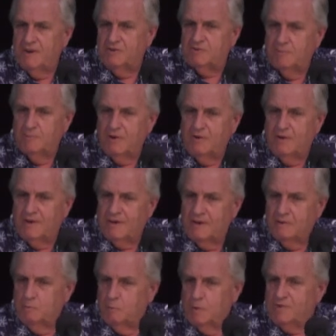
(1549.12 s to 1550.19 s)
instrument like
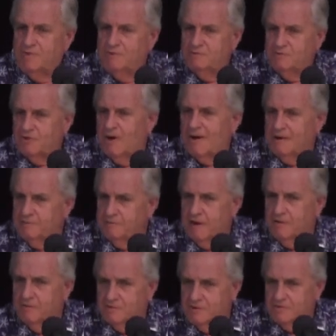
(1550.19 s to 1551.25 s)
a wooden
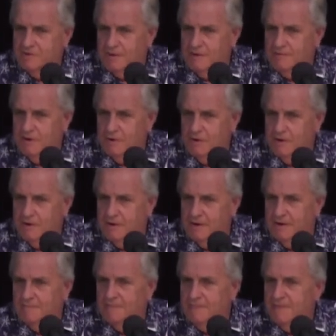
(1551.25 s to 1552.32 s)
xylophone, just to give you an
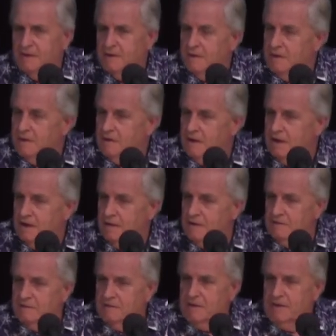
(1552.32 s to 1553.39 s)
idea. Now,
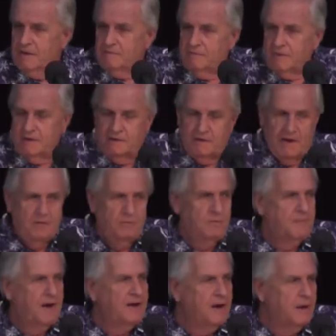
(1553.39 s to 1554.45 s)
they, they, they were
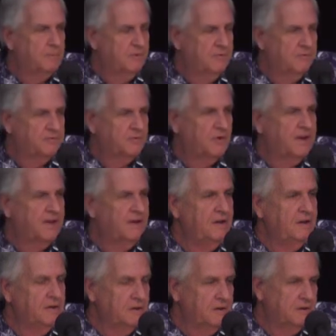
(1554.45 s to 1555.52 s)
made up of
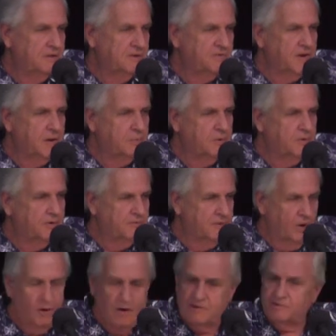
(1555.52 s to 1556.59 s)
three separate
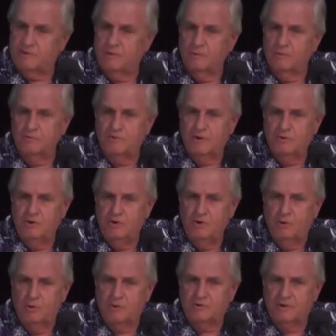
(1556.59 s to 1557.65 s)
high schools in New
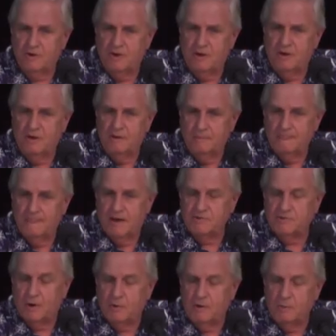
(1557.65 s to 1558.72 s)
York City, uh,
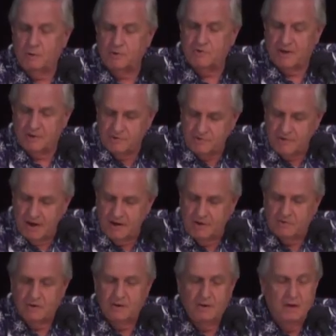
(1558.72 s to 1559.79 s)
sorry, Washington State,
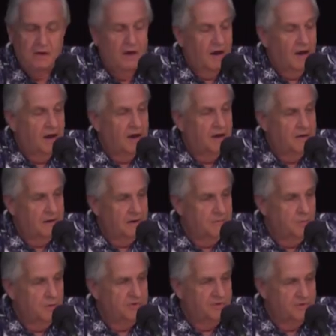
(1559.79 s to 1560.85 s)
uh,
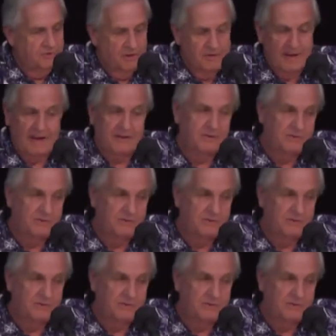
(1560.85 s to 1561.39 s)
which is on the other